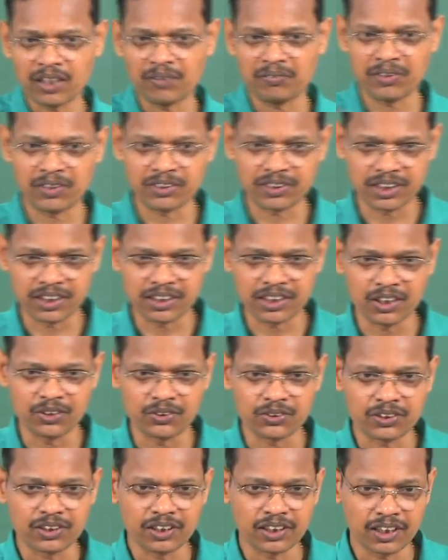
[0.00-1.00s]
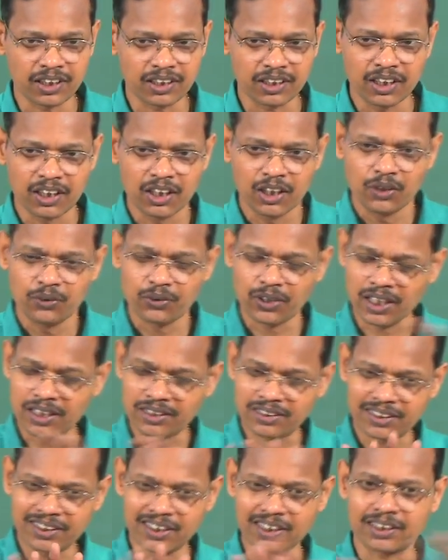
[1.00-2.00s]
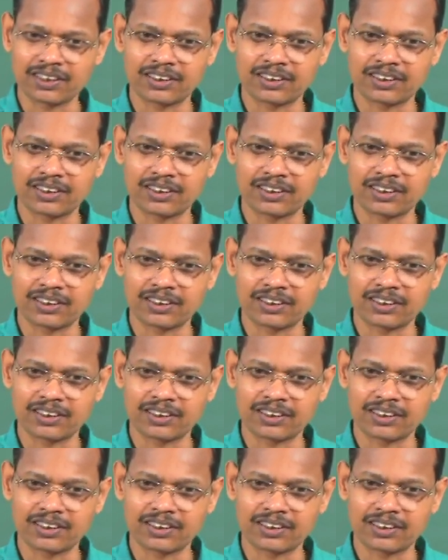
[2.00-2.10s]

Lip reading: amino acid residues, right. You can see